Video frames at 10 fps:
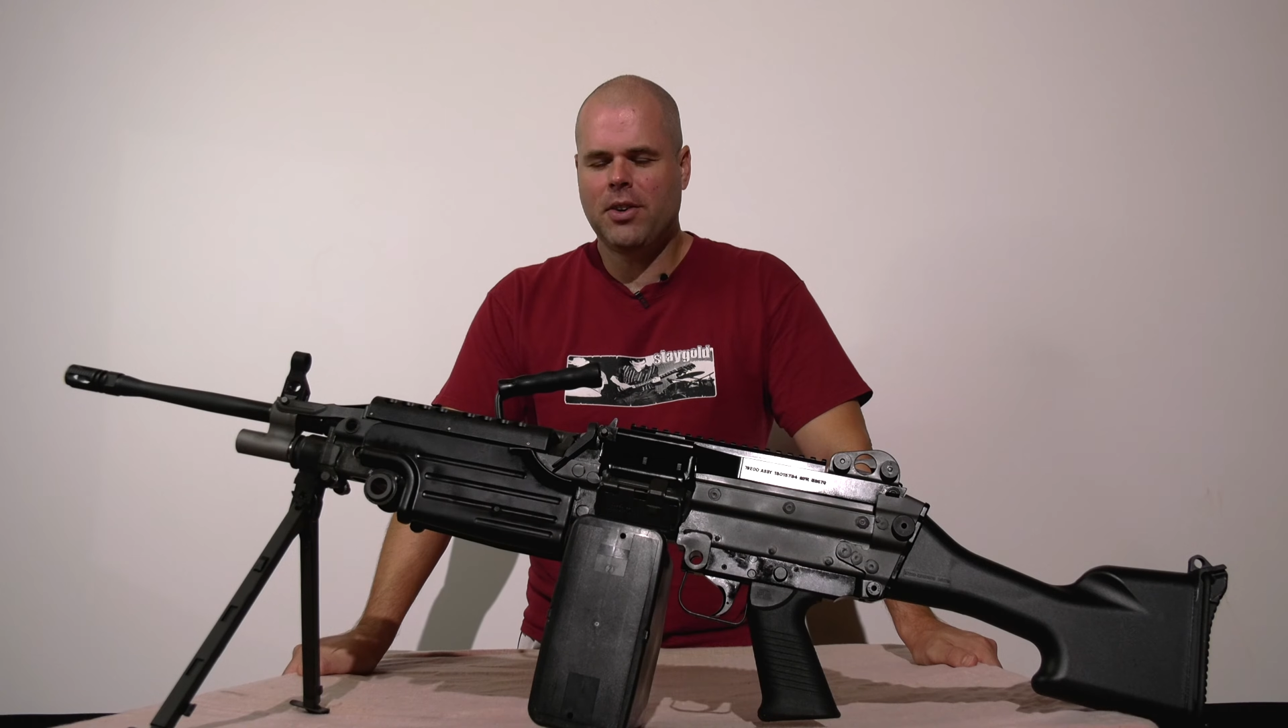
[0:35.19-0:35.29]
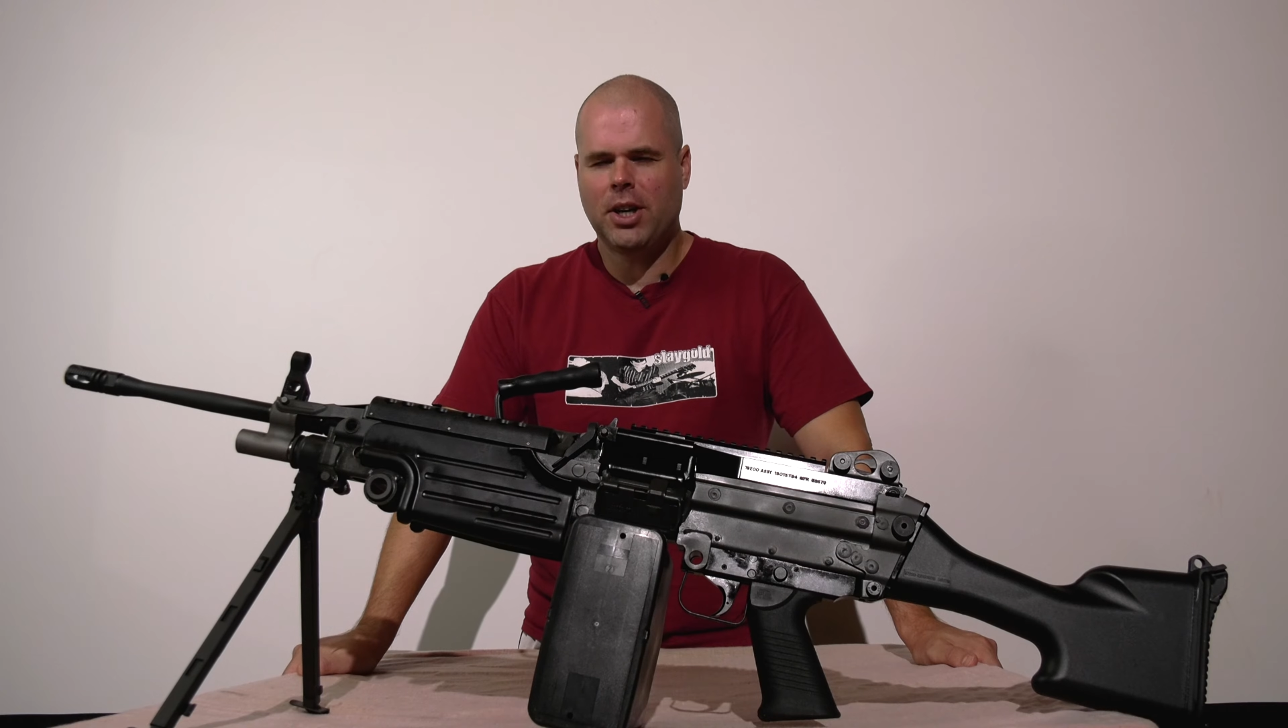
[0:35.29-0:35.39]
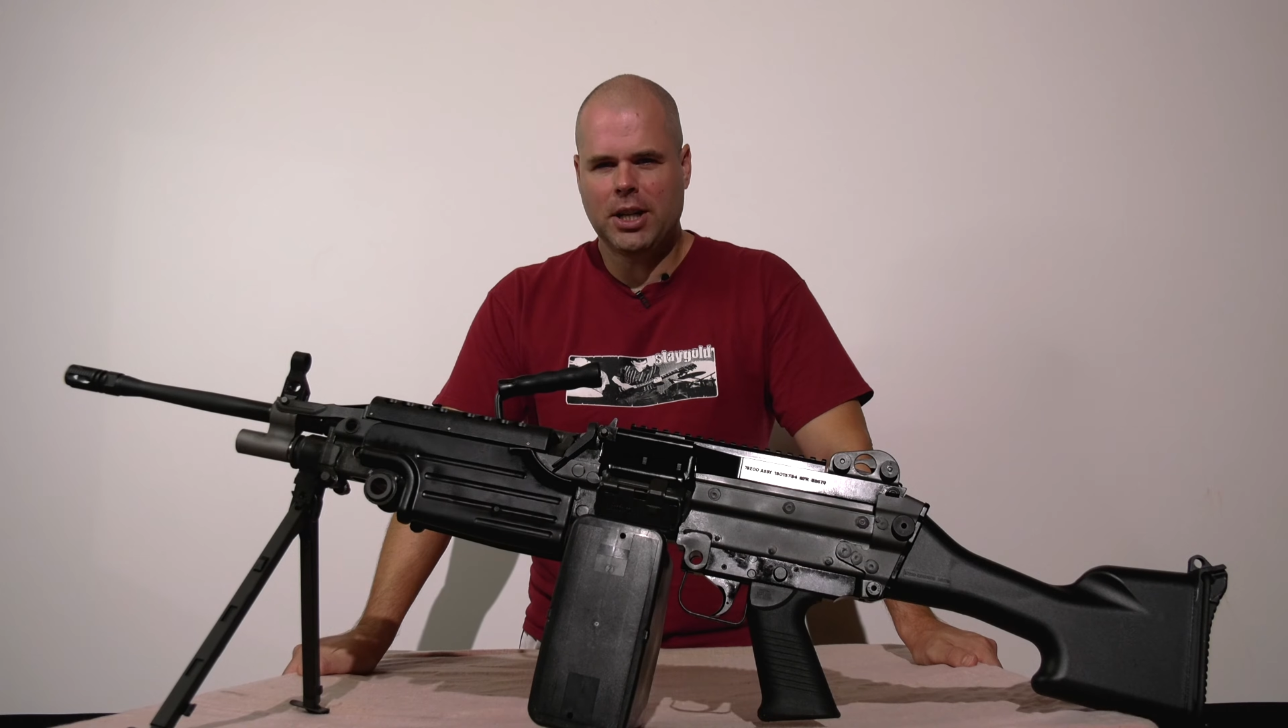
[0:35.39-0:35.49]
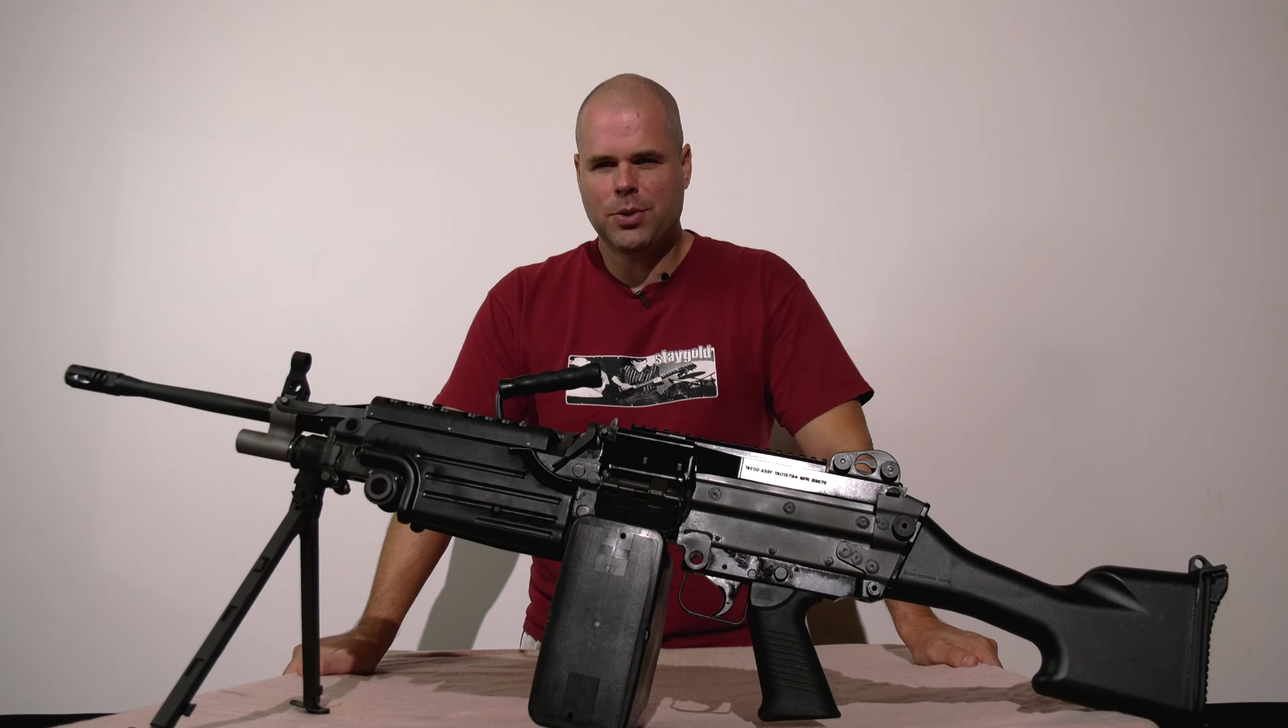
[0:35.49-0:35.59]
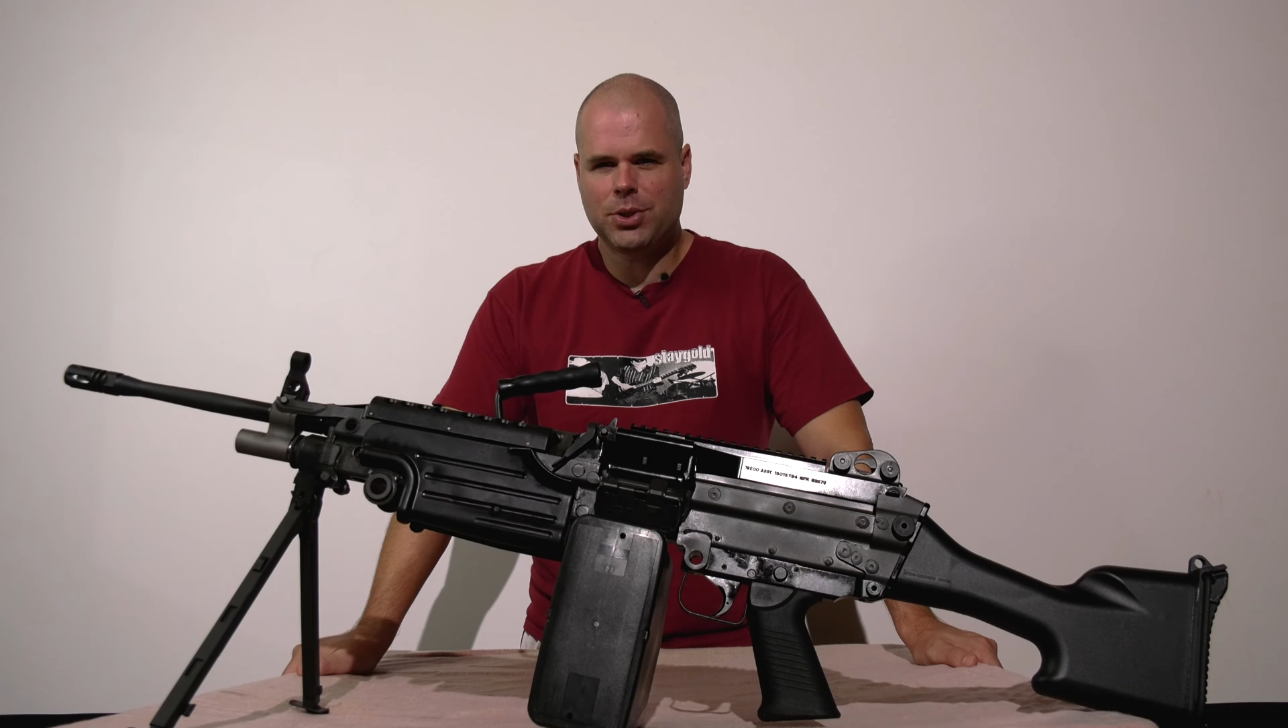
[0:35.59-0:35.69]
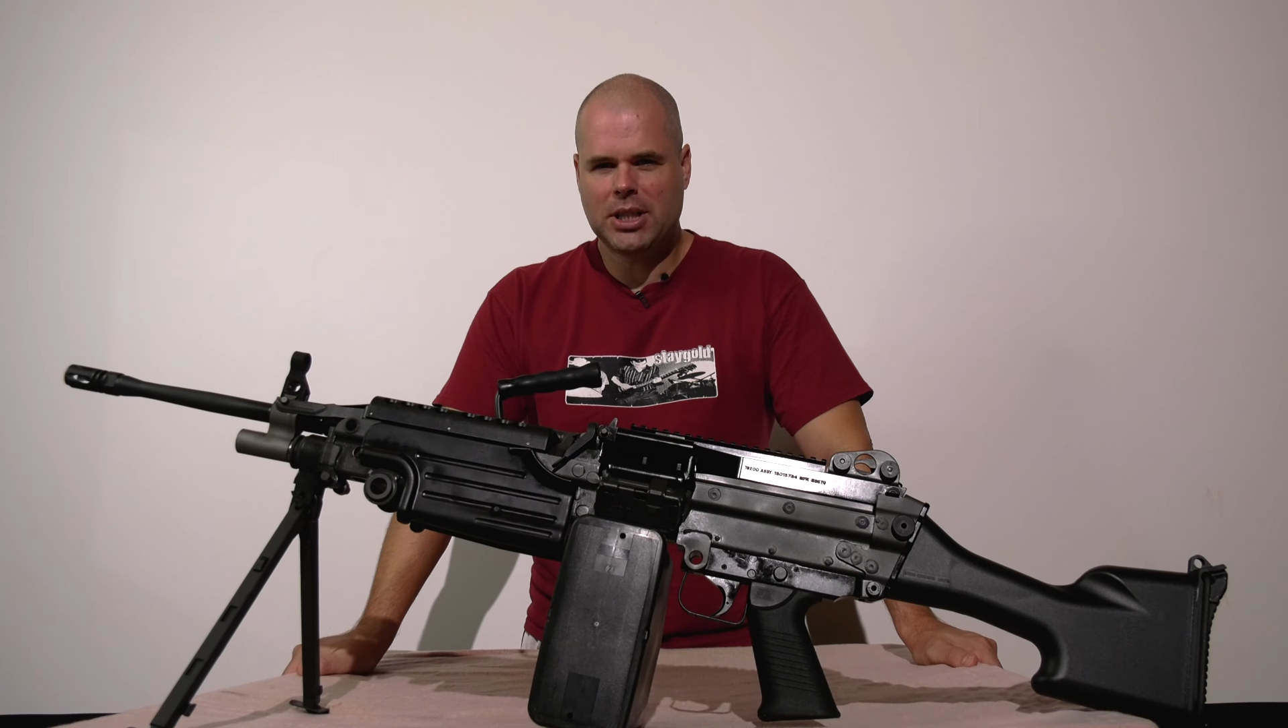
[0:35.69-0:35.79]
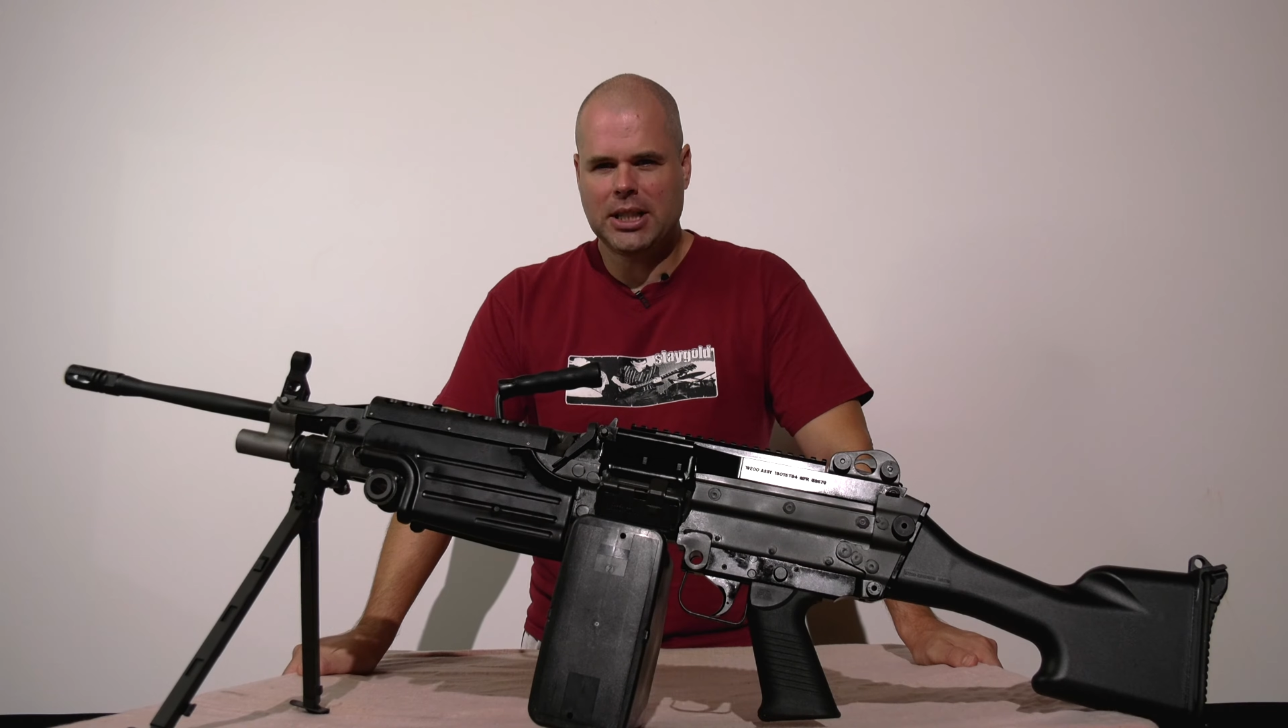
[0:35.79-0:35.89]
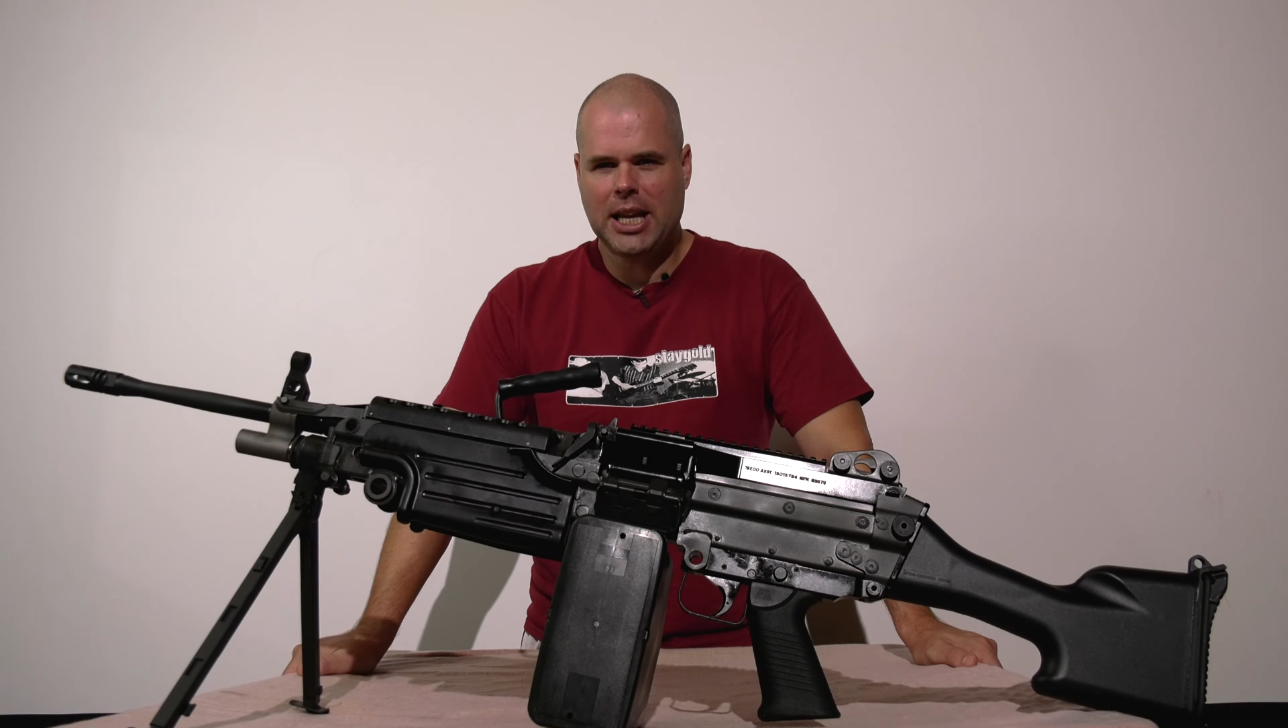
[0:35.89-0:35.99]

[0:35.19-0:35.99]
very interesting